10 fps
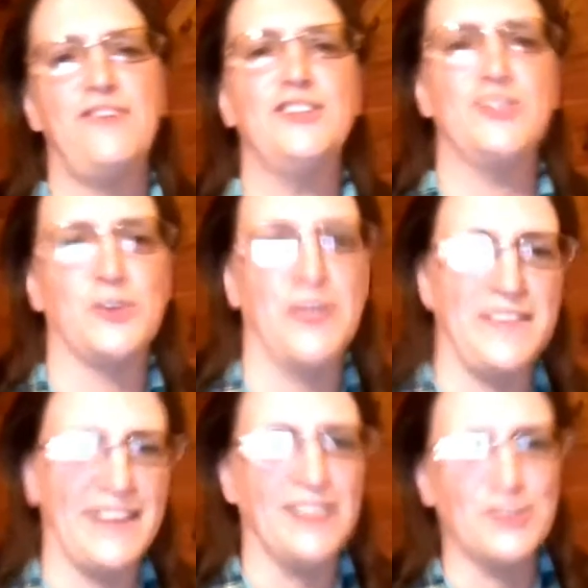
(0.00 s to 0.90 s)
fun story
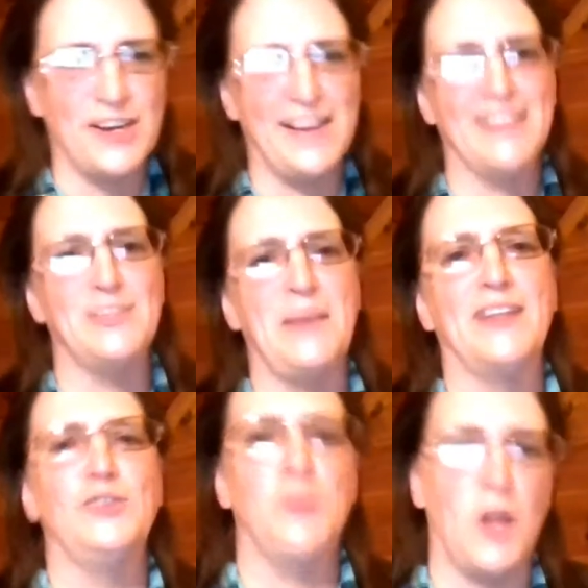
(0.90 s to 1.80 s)
that I'll try not to make
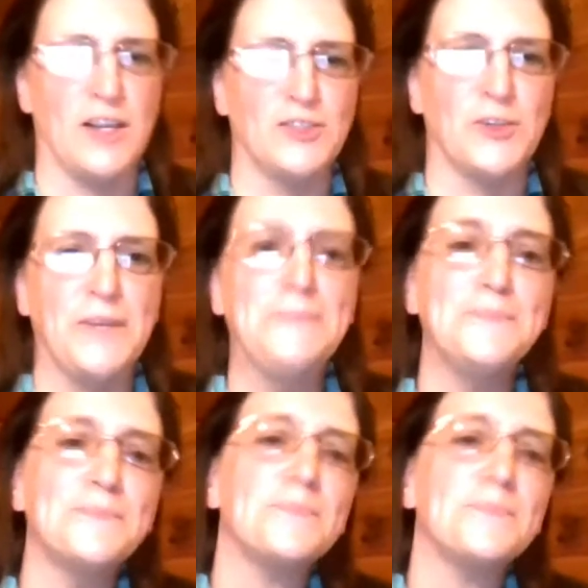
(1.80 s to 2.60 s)
too long a story.